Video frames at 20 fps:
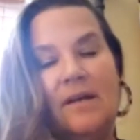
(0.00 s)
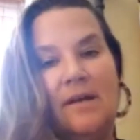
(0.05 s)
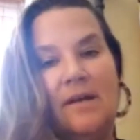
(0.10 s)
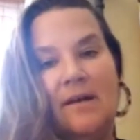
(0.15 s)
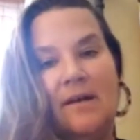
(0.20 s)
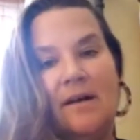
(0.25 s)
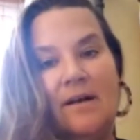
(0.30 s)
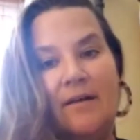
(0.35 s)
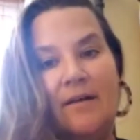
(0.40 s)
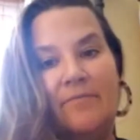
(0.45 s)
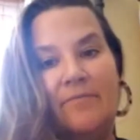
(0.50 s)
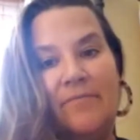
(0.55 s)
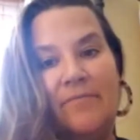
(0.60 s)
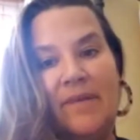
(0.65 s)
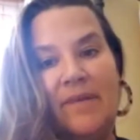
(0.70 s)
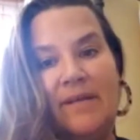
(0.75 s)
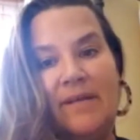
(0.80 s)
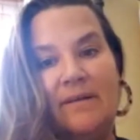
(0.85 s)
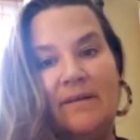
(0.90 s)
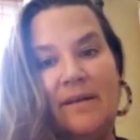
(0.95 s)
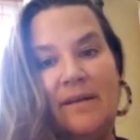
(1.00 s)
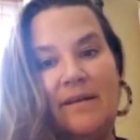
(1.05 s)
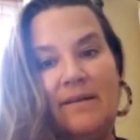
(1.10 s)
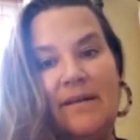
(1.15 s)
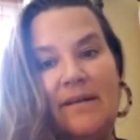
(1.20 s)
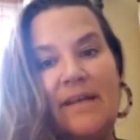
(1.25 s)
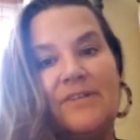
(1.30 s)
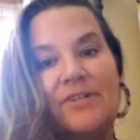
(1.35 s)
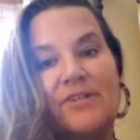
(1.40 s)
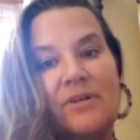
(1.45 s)
in
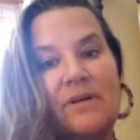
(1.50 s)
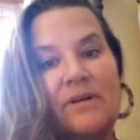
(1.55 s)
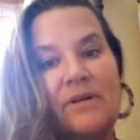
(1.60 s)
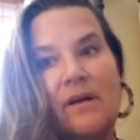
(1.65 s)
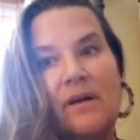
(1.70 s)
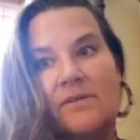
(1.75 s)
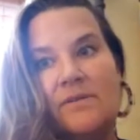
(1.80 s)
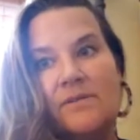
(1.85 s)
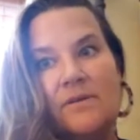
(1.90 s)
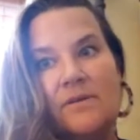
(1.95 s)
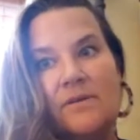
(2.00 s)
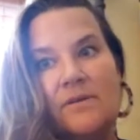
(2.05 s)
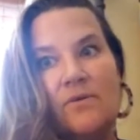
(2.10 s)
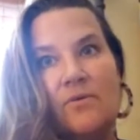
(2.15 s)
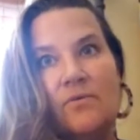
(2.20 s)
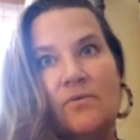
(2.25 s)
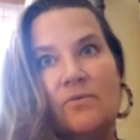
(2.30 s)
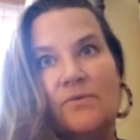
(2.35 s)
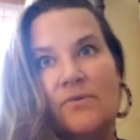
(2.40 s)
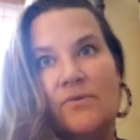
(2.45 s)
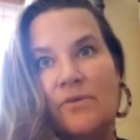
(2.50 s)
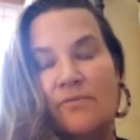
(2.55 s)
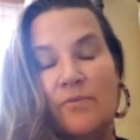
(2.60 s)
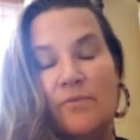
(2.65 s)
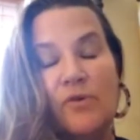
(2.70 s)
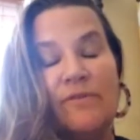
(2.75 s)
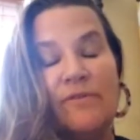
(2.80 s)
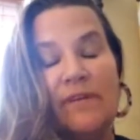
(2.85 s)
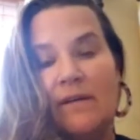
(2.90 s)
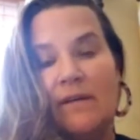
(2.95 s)
nature, and also sort of
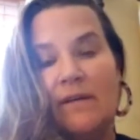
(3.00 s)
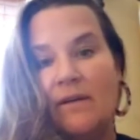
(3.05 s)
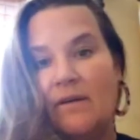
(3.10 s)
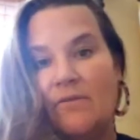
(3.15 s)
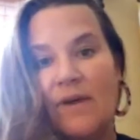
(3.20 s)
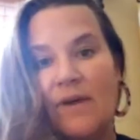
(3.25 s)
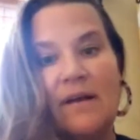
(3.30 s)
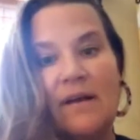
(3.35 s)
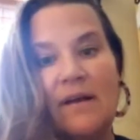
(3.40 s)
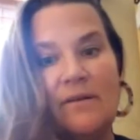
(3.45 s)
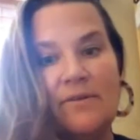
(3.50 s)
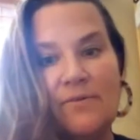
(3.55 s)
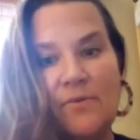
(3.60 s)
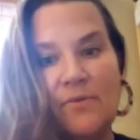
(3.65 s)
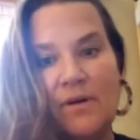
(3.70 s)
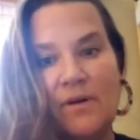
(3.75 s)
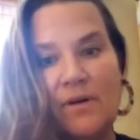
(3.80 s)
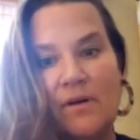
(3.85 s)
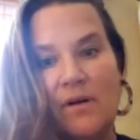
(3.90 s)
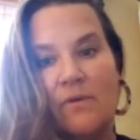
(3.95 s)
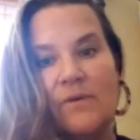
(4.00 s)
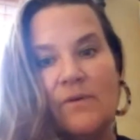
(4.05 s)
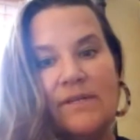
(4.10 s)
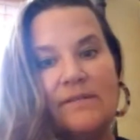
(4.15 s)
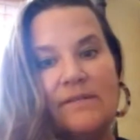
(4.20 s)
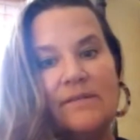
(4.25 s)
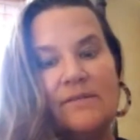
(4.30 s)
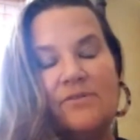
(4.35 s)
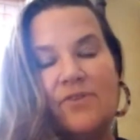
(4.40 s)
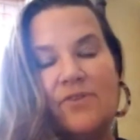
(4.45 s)
moving around. We're
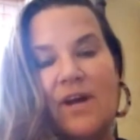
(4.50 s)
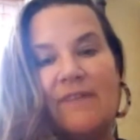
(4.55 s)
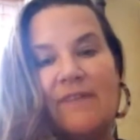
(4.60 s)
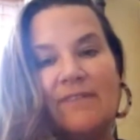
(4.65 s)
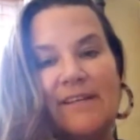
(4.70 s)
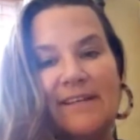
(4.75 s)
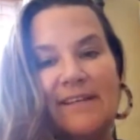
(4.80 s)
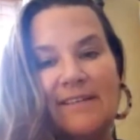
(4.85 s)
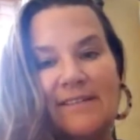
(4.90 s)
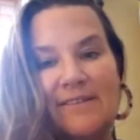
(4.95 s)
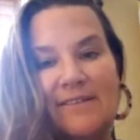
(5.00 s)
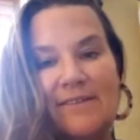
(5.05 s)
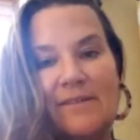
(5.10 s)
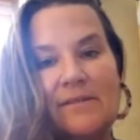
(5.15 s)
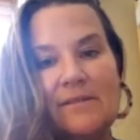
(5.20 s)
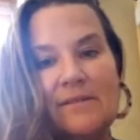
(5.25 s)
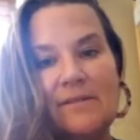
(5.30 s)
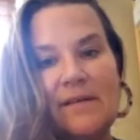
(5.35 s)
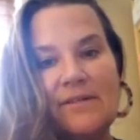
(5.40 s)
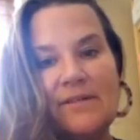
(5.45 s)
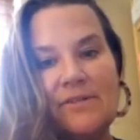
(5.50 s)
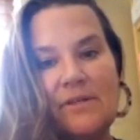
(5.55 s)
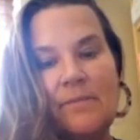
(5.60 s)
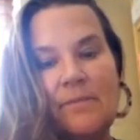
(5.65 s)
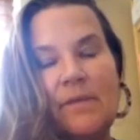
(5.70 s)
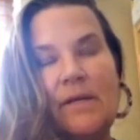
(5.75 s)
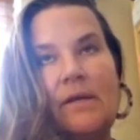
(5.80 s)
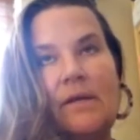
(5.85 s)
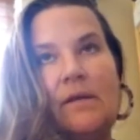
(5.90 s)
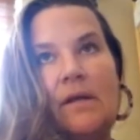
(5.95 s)
always traveling. So this has actually
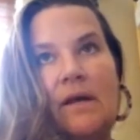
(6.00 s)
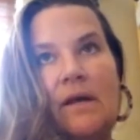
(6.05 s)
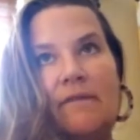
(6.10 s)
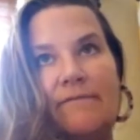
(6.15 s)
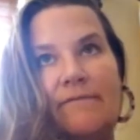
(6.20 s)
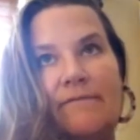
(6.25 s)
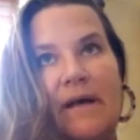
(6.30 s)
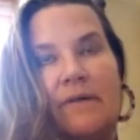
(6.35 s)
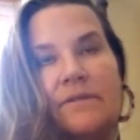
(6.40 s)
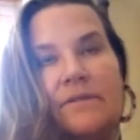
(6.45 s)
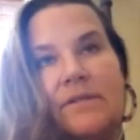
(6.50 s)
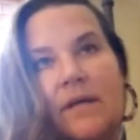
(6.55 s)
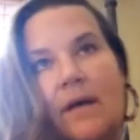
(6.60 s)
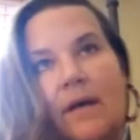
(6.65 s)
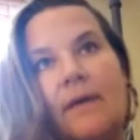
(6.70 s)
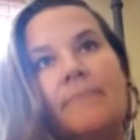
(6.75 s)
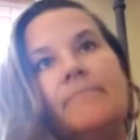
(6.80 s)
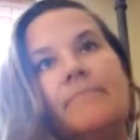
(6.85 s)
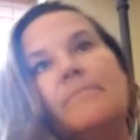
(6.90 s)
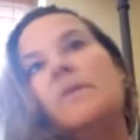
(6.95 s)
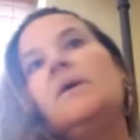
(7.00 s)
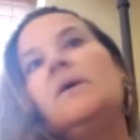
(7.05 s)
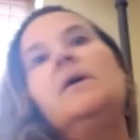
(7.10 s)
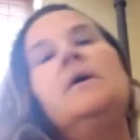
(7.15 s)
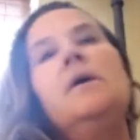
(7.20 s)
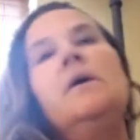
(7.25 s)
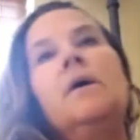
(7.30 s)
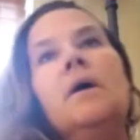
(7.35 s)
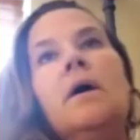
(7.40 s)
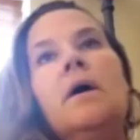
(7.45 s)
been a lot of found time
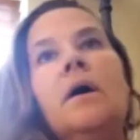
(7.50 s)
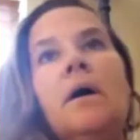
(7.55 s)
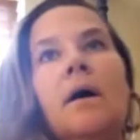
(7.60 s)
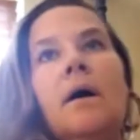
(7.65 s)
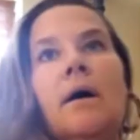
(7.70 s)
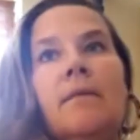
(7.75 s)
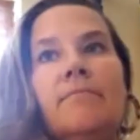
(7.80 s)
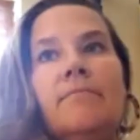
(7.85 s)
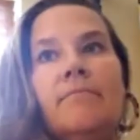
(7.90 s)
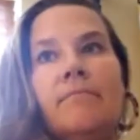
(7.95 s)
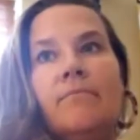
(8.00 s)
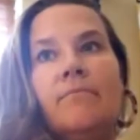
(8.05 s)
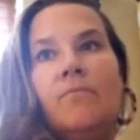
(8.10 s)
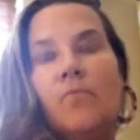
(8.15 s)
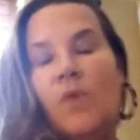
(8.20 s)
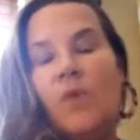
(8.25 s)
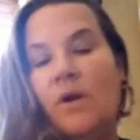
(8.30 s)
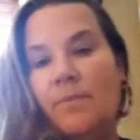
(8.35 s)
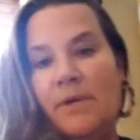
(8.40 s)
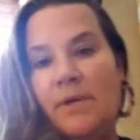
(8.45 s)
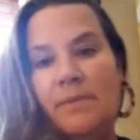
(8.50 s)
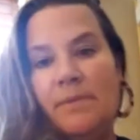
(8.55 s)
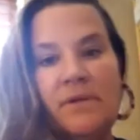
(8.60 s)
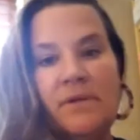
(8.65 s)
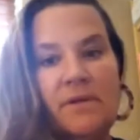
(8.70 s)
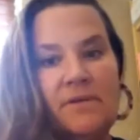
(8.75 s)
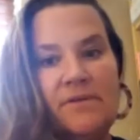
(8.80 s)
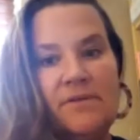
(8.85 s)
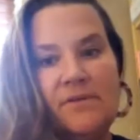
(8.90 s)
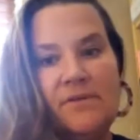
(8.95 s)
where people
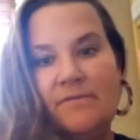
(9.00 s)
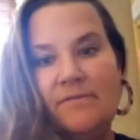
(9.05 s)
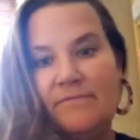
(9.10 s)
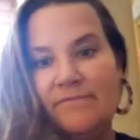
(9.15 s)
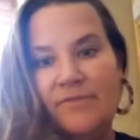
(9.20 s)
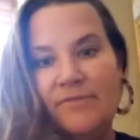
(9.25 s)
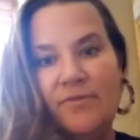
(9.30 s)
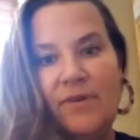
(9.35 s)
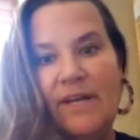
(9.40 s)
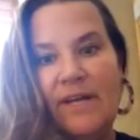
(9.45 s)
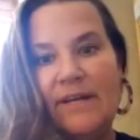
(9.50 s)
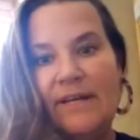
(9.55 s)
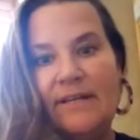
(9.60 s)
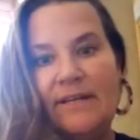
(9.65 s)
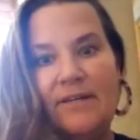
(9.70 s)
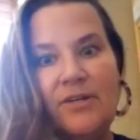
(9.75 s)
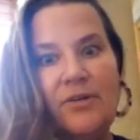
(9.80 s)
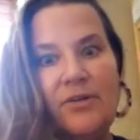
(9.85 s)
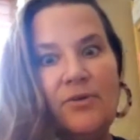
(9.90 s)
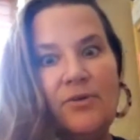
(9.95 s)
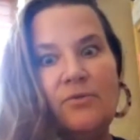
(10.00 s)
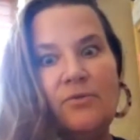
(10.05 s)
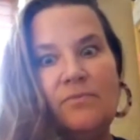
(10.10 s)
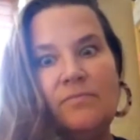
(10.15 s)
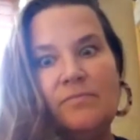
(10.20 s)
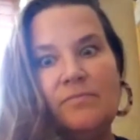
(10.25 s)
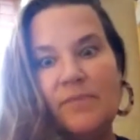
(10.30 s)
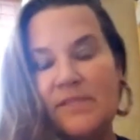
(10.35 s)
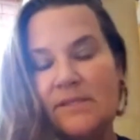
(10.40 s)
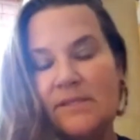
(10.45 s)
are sort of creating new
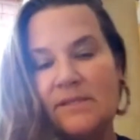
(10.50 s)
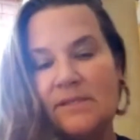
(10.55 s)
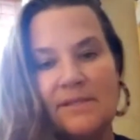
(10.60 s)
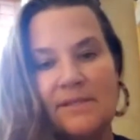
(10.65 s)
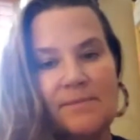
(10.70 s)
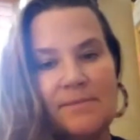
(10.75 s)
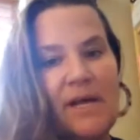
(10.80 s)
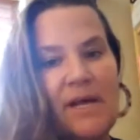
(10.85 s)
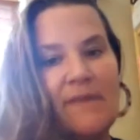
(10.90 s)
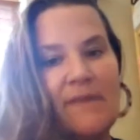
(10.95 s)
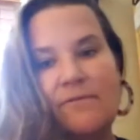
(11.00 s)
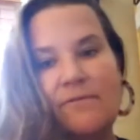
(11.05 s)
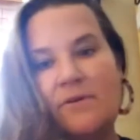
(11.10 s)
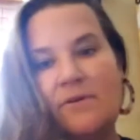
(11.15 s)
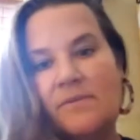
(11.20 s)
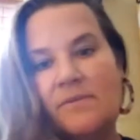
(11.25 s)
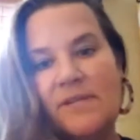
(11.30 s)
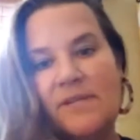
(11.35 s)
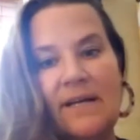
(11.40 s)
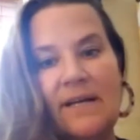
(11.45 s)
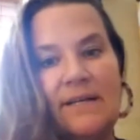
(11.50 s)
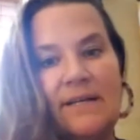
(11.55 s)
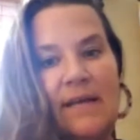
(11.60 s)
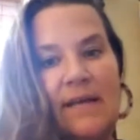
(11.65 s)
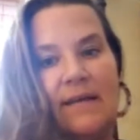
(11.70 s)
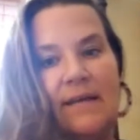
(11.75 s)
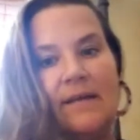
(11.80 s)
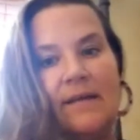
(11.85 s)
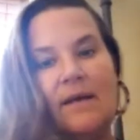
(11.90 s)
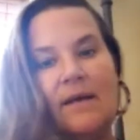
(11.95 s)
businesses, platforms,
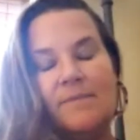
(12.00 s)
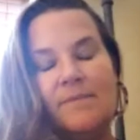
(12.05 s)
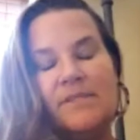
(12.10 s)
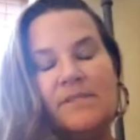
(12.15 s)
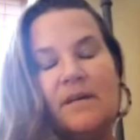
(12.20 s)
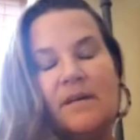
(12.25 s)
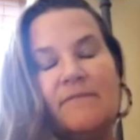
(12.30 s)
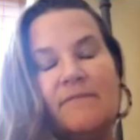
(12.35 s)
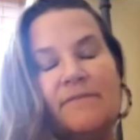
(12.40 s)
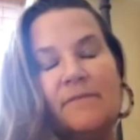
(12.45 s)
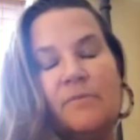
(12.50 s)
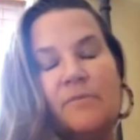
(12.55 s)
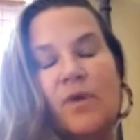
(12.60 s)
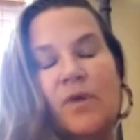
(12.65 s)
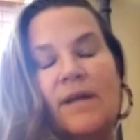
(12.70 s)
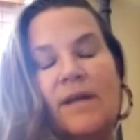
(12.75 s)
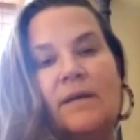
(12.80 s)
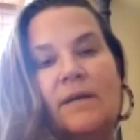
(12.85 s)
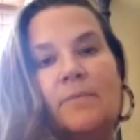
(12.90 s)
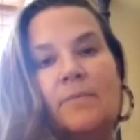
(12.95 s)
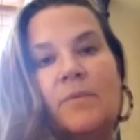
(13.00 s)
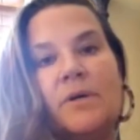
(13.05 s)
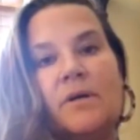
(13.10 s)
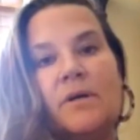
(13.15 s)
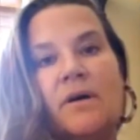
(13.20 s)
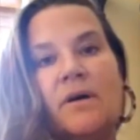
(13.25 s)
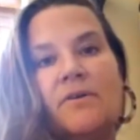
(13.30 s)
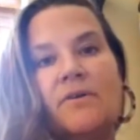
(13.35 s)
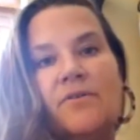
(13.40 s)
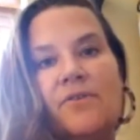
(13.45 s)
ideating. I myself am writing a book
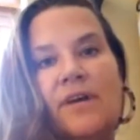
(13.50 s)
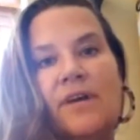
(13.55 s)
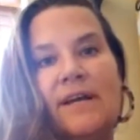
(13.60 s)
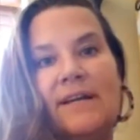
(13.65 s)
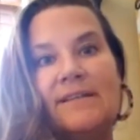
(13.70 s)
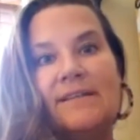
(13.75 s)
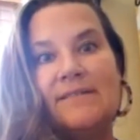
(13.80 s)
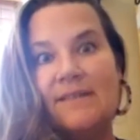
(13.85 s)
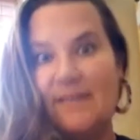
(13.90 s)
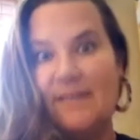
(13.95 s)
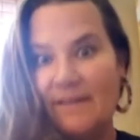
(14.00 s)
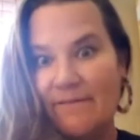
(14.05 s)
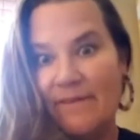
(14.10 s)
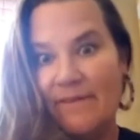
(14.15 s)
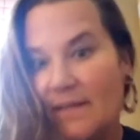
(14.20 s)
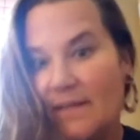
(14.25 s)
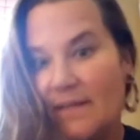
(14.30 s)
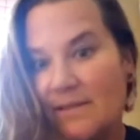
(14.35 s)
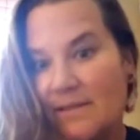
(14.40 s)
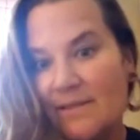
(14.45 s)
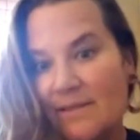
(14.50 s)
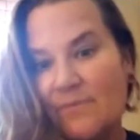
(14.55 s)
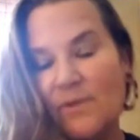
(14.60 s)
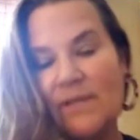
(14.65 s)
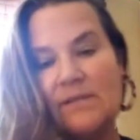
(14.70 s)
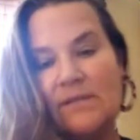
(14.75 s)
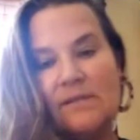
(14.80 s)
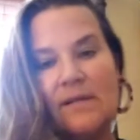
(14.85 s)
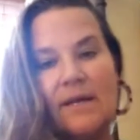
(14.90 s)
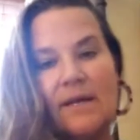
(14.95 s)
called Creating Significance, what
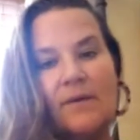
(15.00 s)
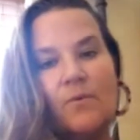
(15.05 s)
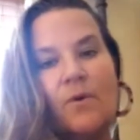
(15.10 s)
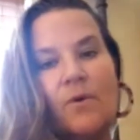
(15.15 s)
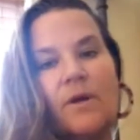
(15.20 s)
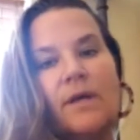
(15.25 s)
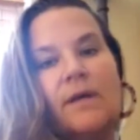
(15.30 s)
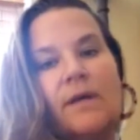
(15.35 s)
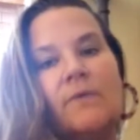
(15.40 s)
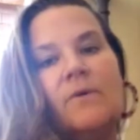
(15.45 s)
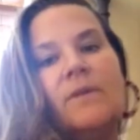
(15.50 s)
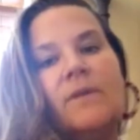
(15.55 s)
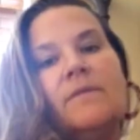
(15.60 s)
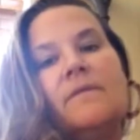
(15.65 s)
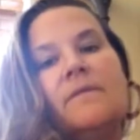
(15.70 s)
it's like working with